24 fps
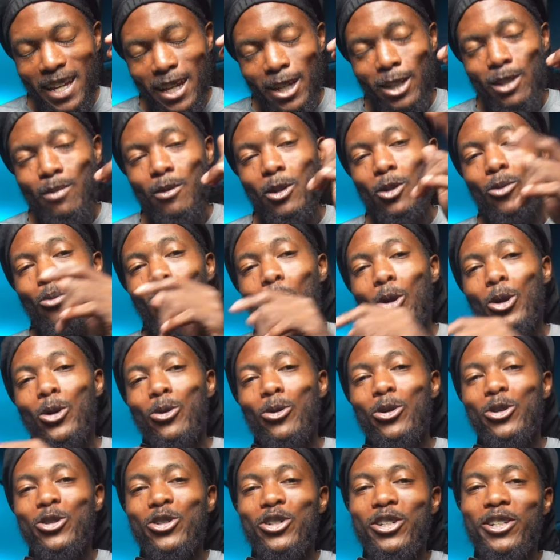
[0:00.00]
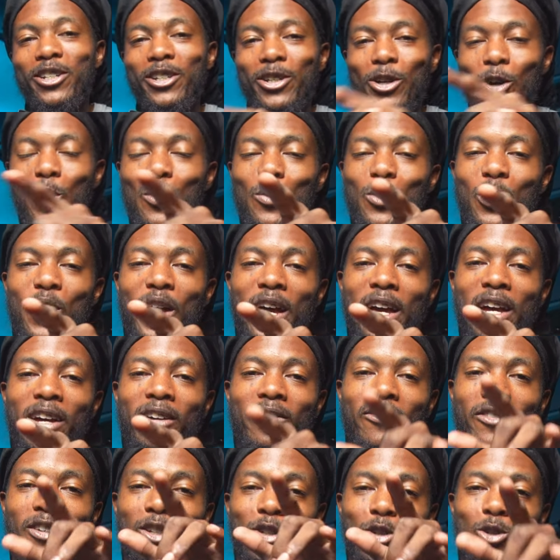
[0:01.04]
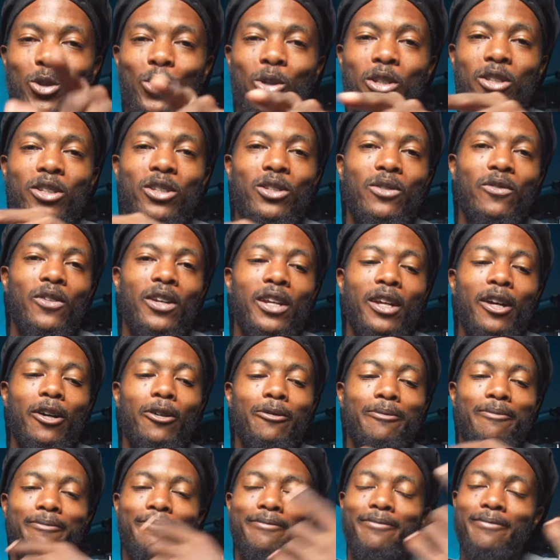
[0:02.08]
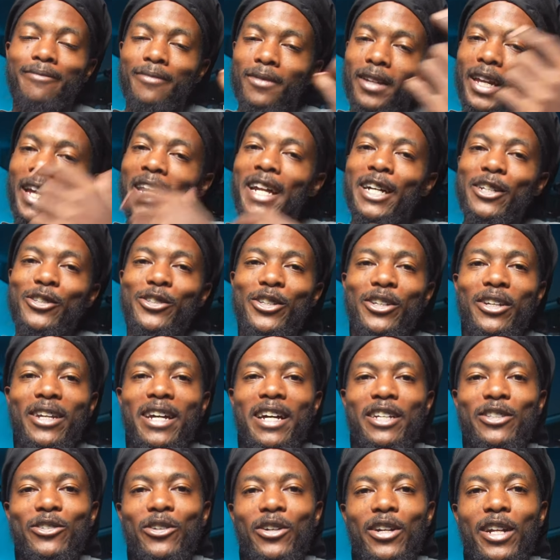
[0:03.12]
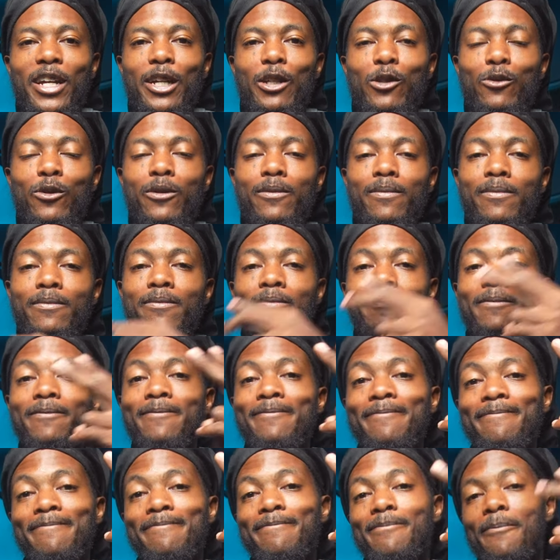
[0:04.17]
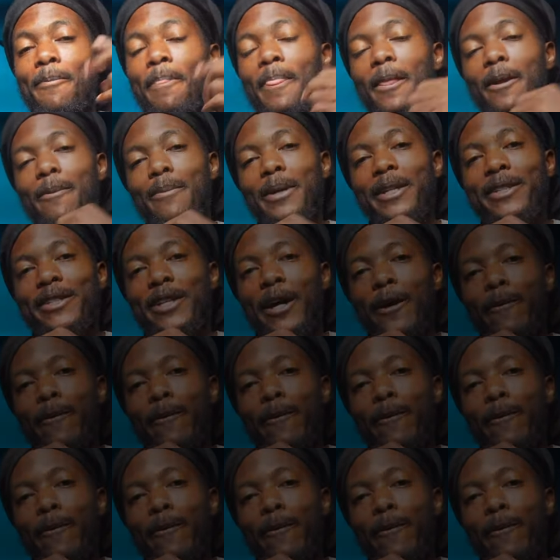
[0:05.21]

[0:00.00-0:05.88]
it's been your boy Christian. Hope you have enjoyed this video, and I'll see you guys on the next one. Peace